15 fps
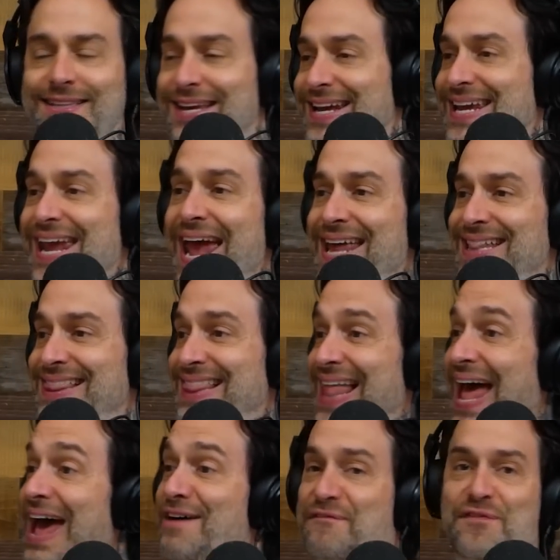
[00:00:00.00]
to get
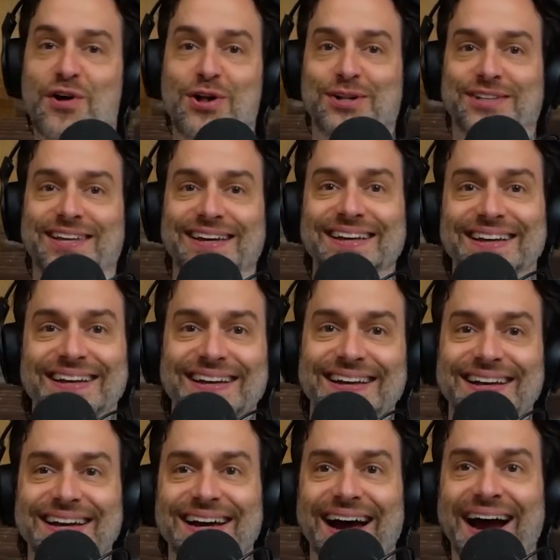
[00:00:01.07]
leveled,
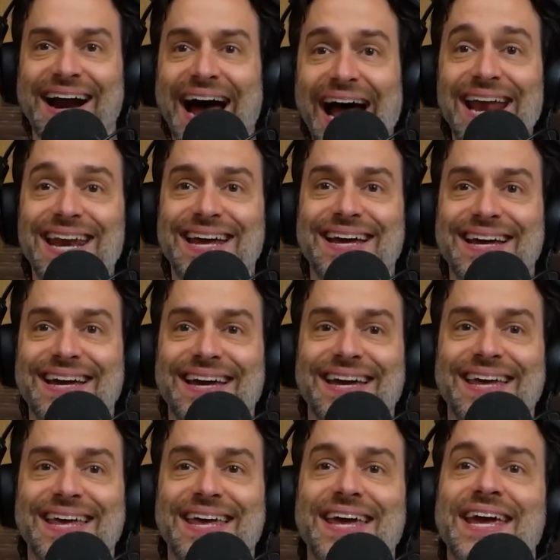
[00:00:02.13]
all right?
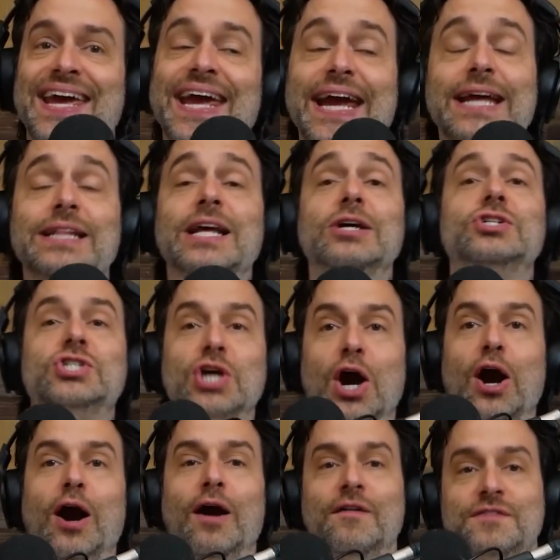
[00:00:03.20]
He
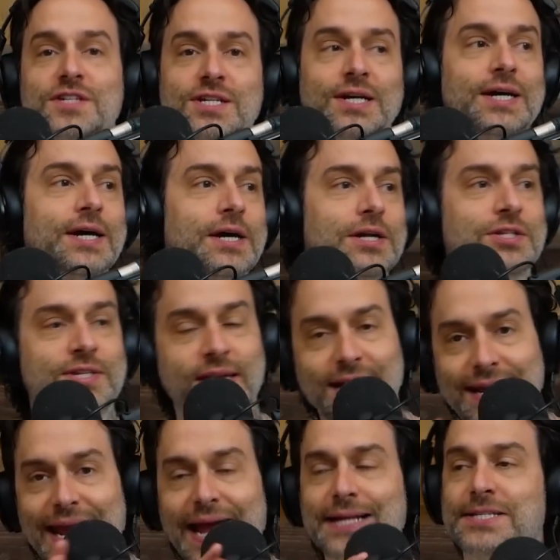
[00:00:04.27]
deserves to
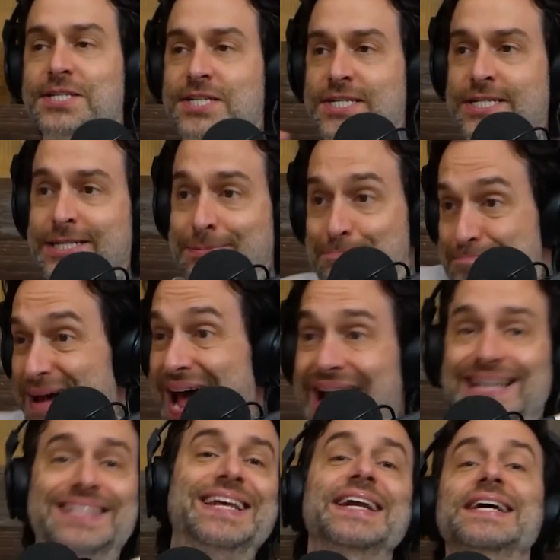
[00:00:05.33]
get
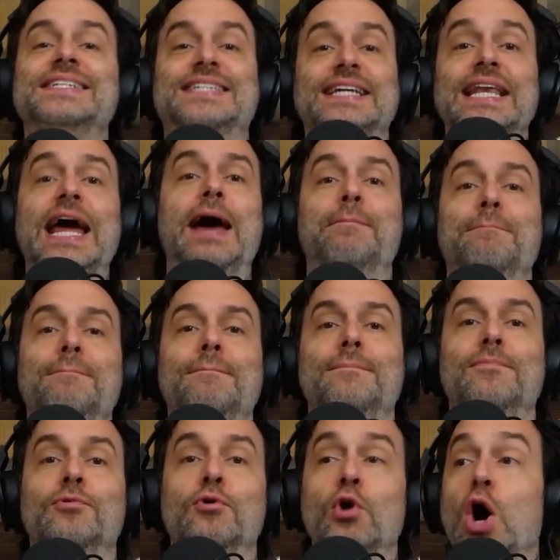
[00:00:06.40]
smacked in his lip.
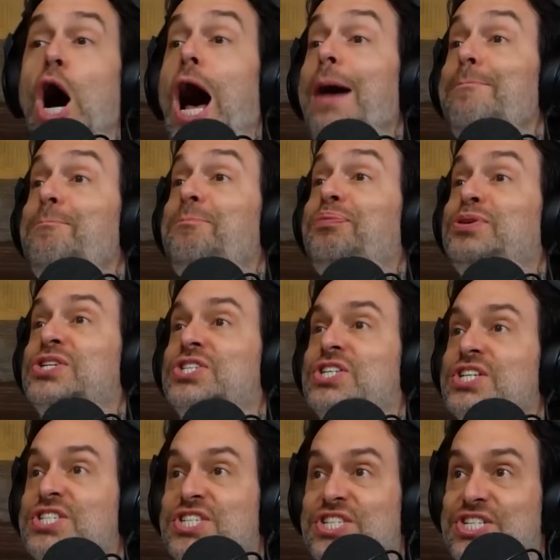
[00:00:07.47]
Whoops,
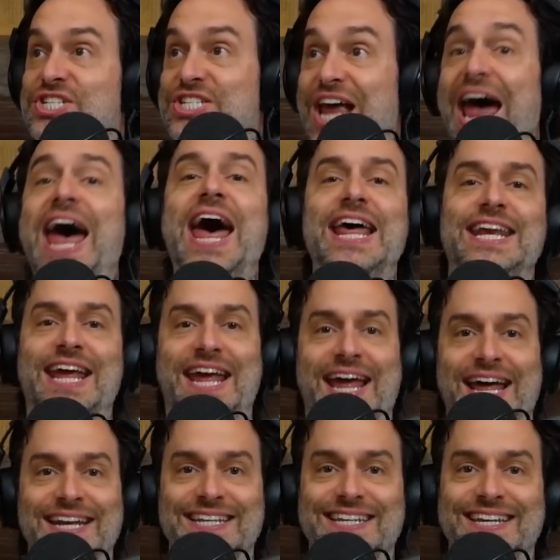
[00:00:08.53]
said
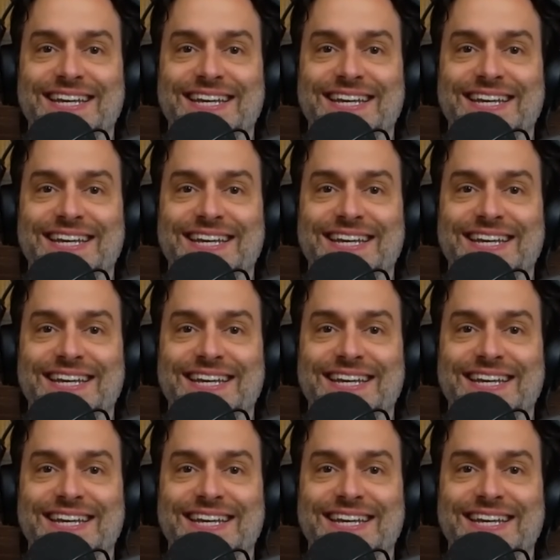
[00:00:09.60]
it.